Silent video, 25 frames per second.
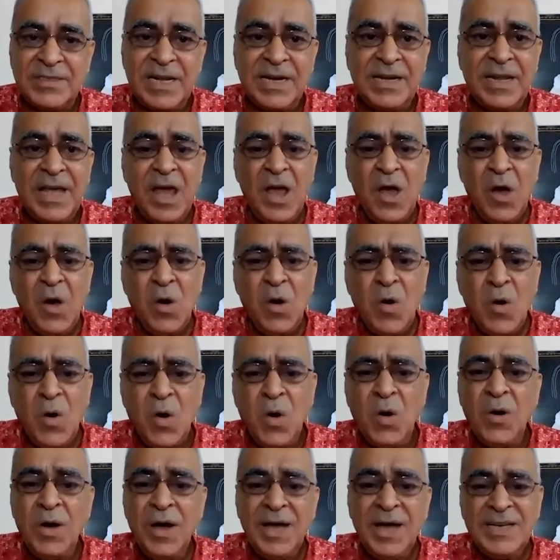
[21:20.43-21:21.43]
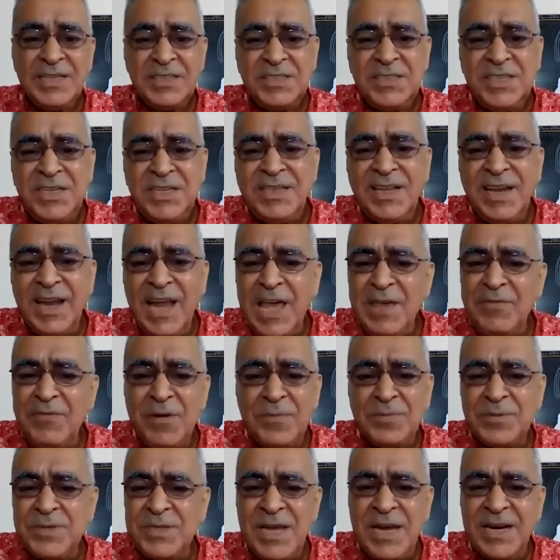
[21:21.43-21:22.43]
that, see the life
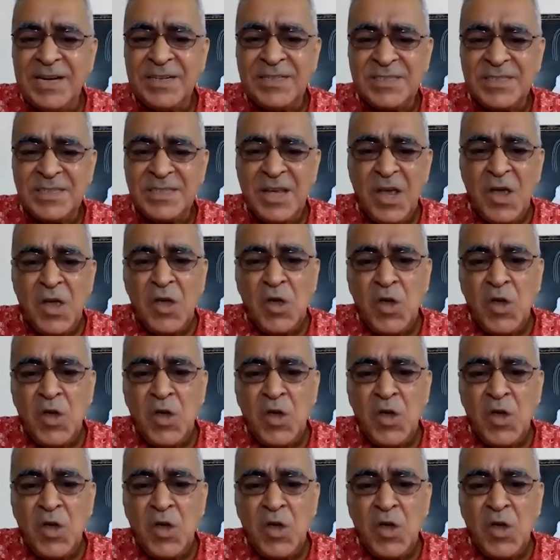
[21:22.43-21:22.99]
of saints.